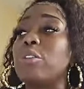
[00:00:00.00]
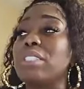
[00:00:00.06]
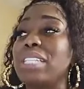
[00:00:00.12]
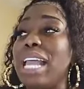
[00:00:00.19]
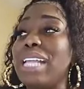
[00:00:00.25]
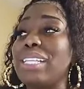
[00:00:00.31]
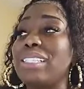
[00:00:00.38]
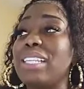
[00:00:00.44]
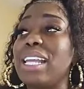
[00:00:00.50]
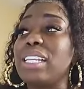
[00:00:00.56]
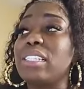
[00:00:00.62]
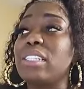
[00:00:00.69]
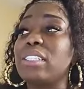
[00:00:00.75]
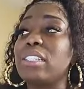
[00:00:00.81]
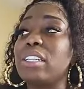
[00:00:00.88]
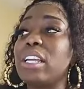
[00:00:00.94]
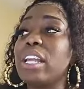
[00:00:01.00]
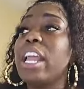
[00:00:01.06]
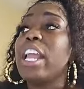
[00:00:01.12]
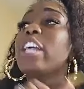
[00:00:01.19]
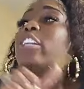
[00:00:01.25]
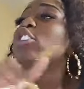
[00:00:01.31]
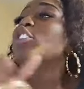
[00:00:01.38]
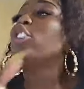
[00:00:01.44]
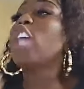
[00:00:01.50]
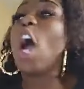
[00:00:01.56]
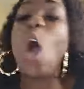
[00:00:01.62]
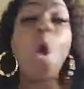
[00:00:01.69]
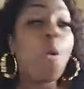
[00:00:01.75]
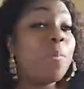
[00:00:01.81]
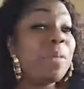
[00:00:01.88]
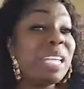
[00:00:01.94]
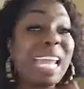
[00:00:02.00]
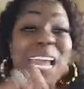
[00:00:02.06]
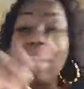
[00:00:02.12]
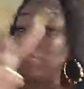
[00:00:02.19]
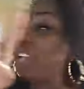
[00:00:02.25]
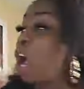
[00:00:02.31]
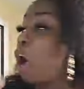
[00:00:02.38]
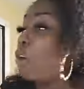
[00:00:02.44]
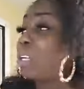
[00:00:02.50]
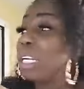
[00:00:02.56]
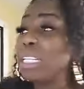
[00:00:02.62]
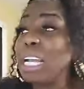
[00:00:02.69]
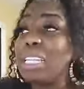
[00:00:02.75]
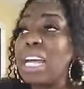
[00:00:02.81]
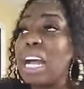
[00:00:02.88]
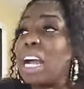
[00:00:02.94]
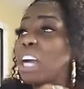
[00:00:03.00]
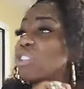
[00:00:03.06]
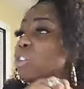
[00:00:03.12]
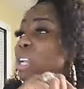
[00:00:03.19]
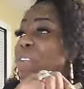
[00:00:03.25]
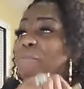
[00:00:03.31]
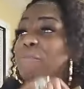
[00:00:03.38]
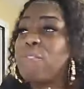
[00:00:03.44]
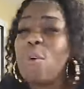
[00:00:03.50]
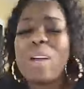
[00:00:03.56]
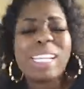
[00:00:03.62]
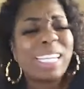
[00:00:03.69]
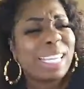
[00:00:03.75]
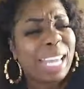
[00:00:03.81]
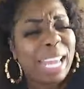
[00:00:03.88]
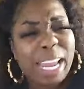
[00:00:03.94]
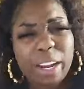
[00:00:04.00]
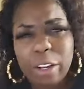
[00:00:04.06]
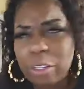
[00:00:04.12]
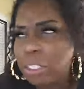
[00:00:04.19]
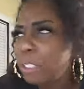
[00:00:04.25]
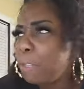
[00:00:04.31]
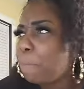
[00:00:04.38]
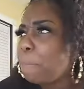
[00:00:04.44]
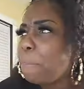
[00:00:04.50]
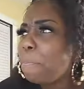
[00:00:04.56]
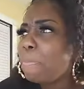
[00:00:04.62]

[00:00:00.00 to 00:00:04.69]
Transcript: says this Job lived on another 140 years